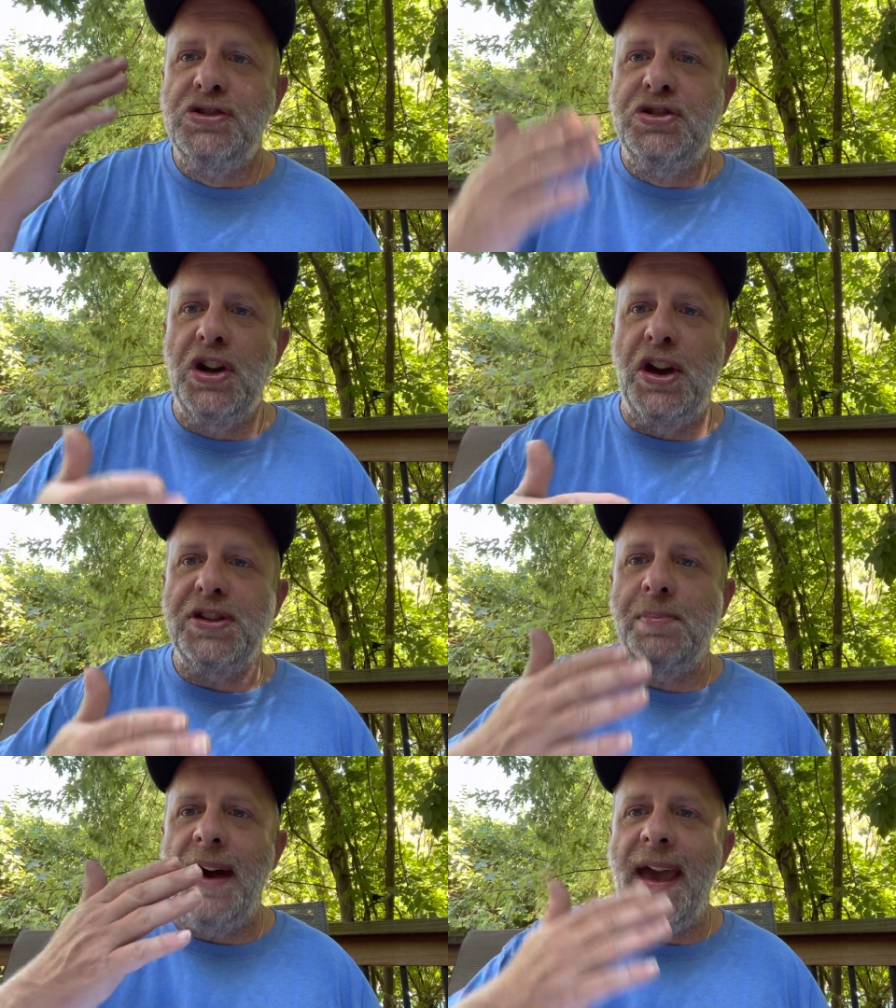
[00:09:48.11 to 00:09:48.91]

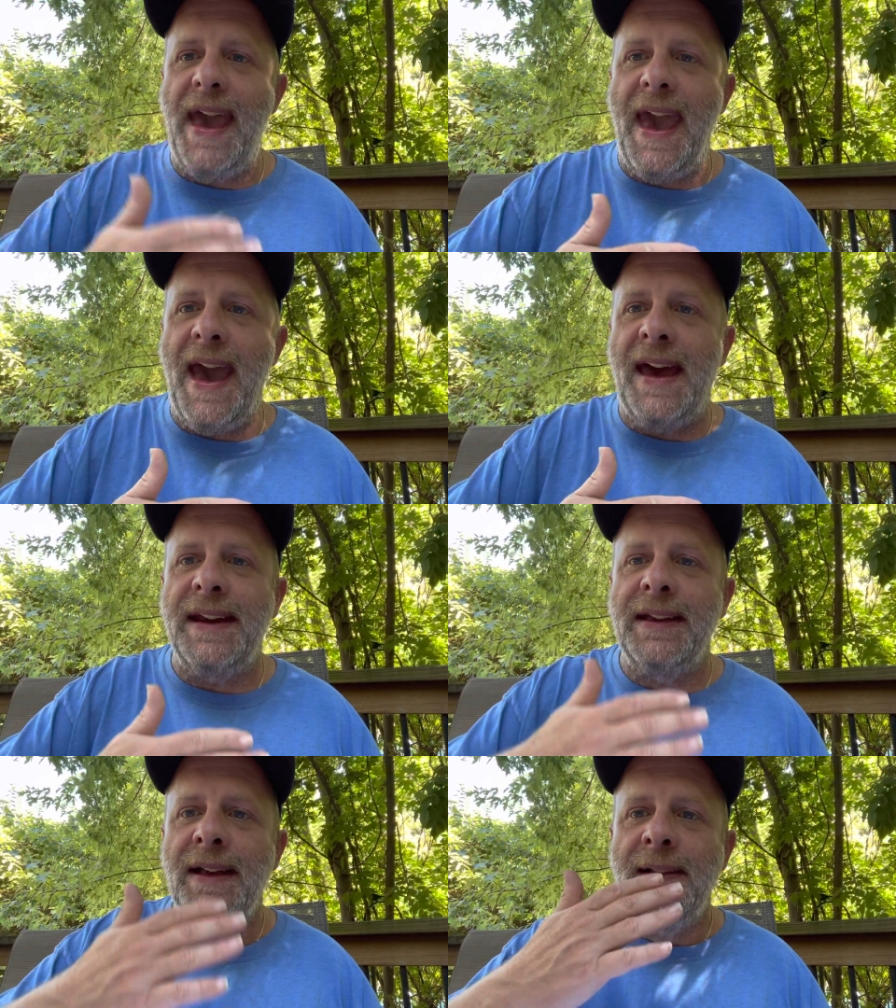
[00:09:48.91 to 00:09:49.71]
just by
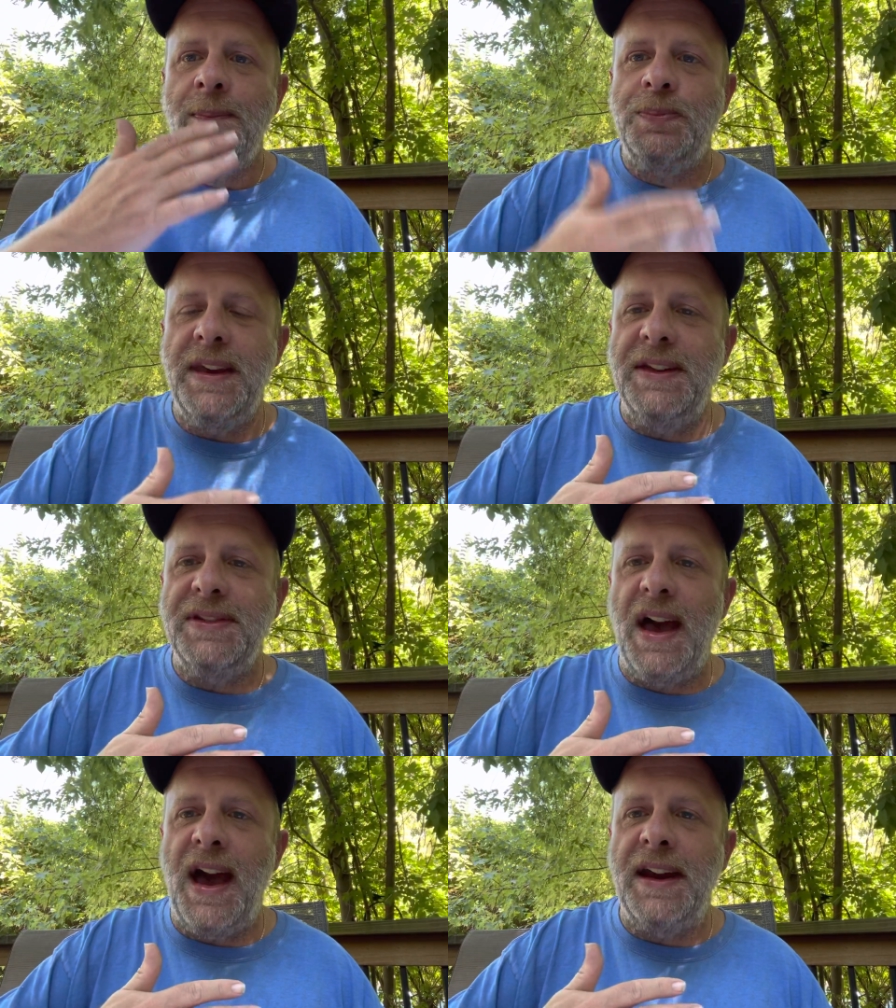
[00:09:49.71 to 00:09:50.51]
adding
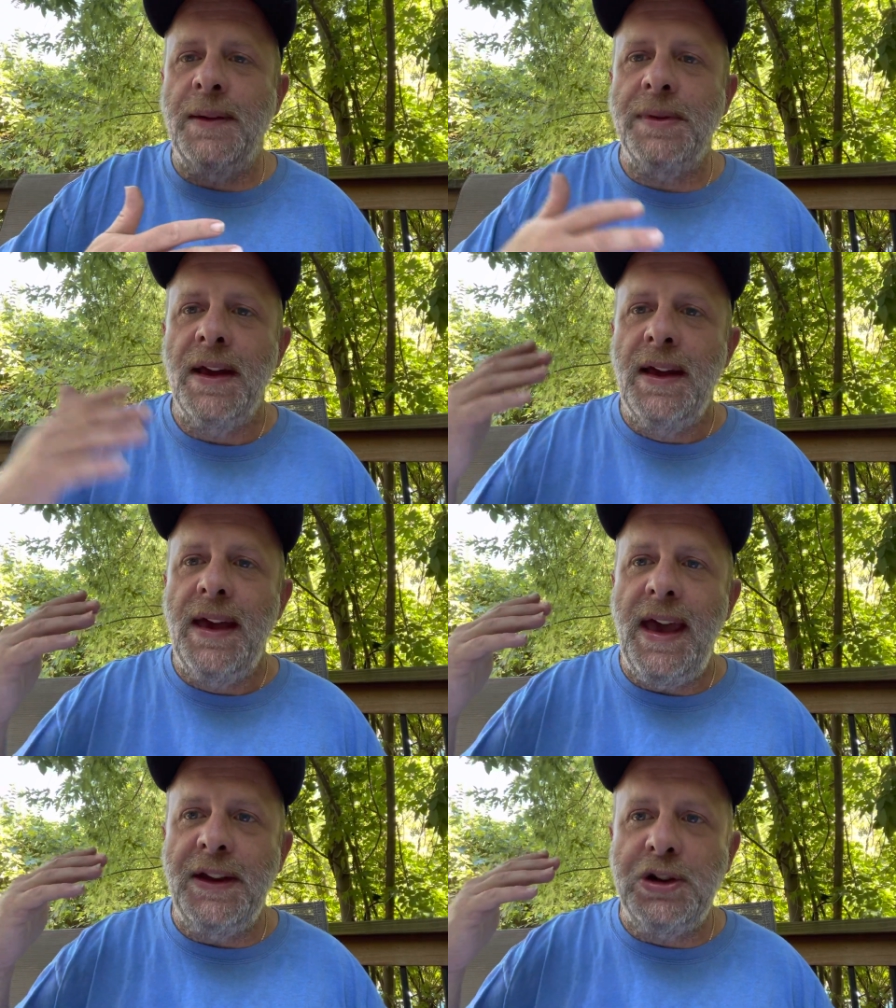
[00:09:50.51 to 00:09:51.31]
these items
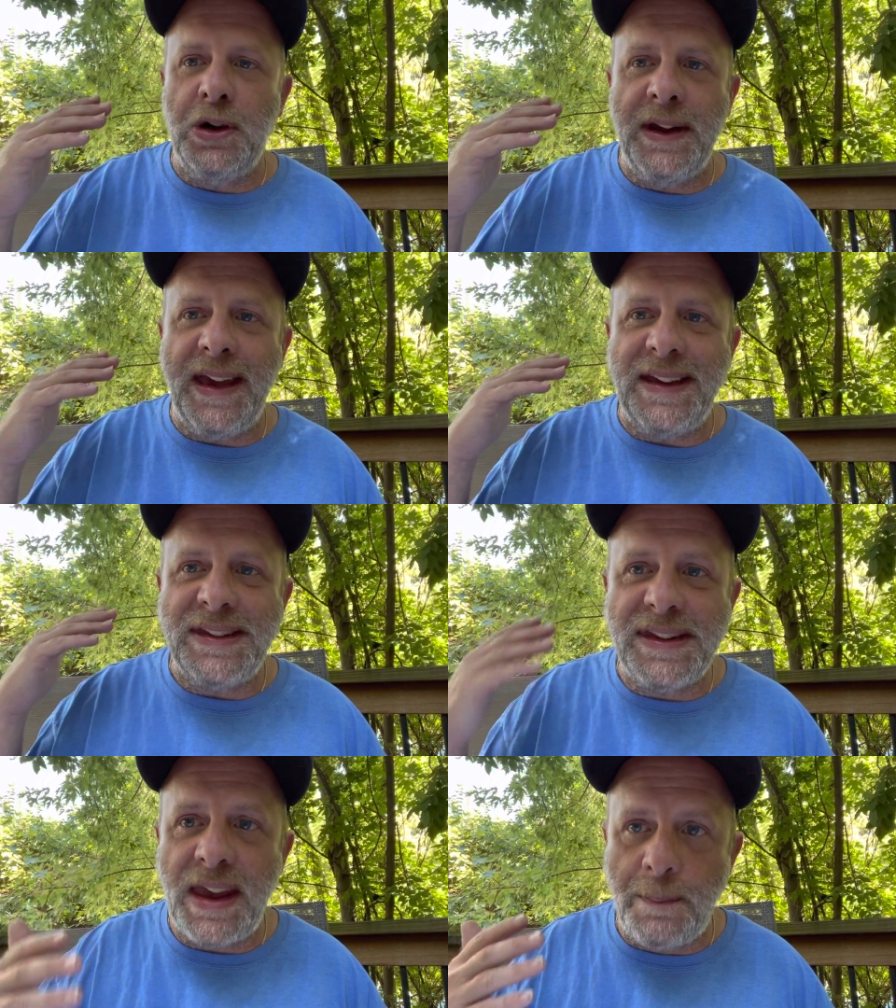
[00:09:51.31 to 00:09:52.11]
and turning a
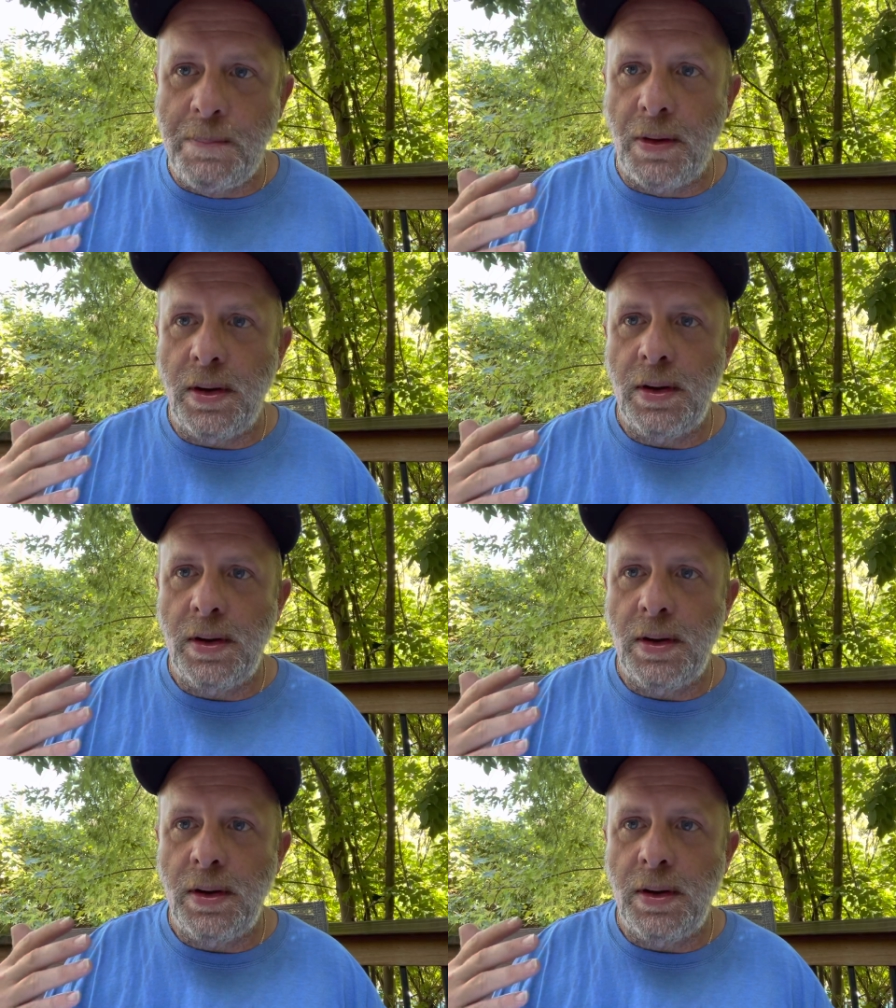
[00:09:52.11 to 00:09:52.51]
simple